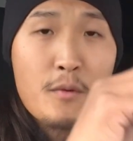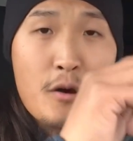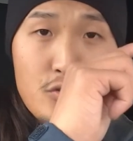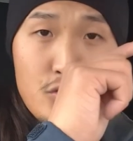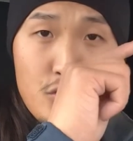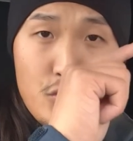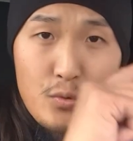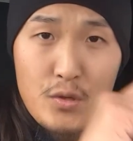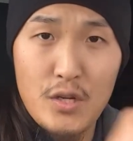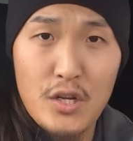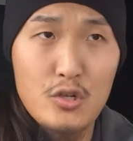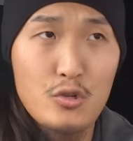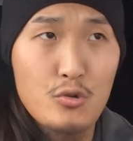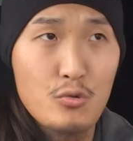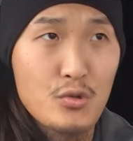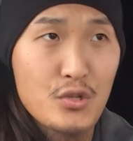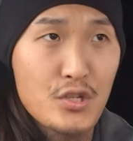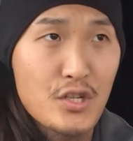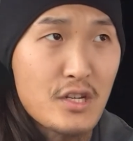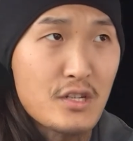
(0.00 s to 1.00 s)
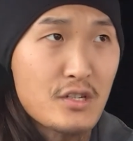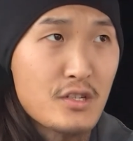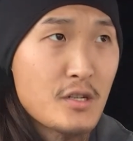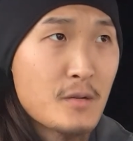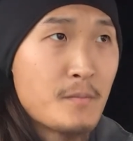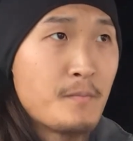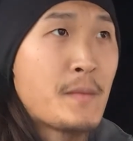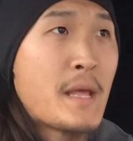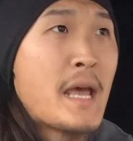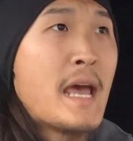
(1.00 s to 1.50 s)
our judicial
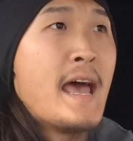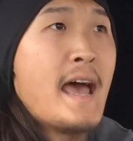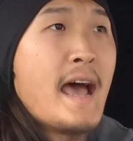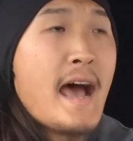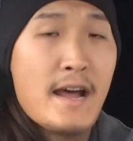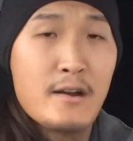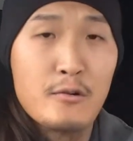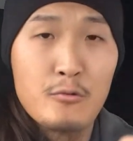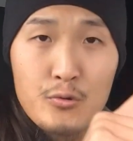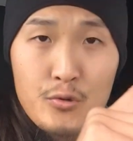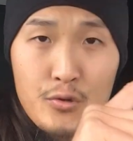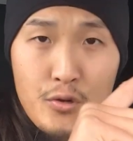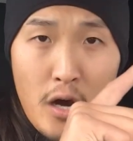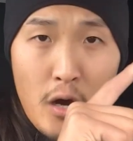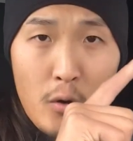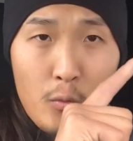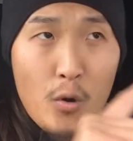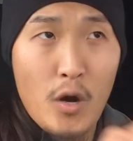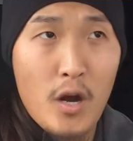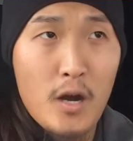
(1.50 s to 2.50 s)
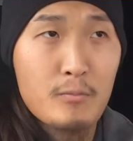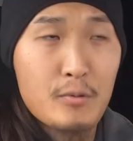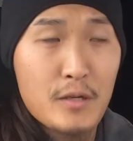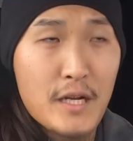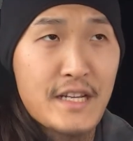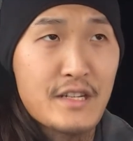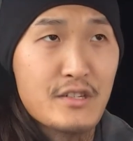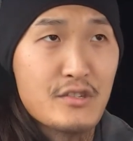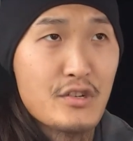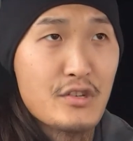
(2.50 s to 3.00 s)
system, and also our
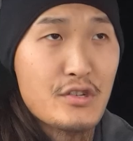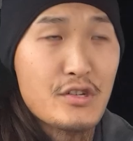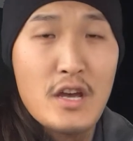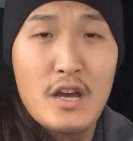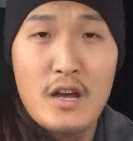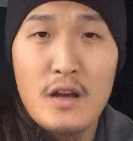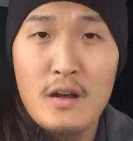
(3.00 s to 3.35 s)
workplaces